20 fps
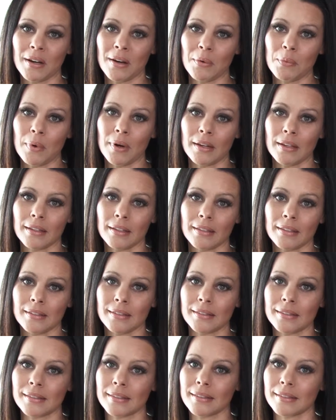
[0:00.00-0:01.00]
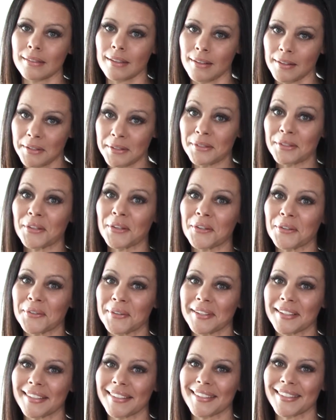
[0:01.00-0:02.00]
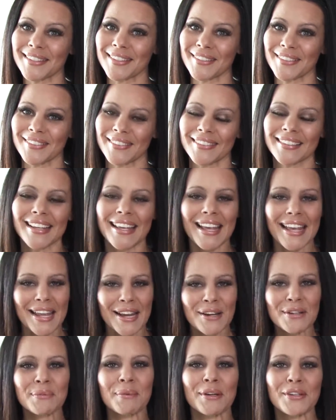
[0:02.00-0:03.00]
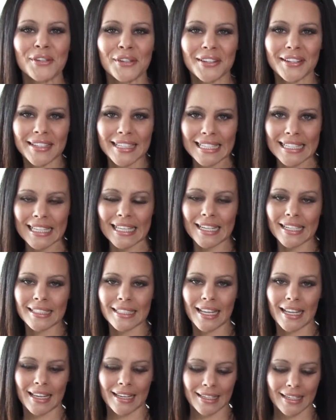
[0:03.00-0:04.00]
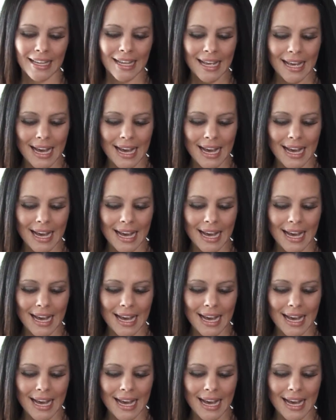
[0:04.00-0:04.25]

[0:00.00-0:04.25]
what is also a dessert. Here's what you're going to need to get it done.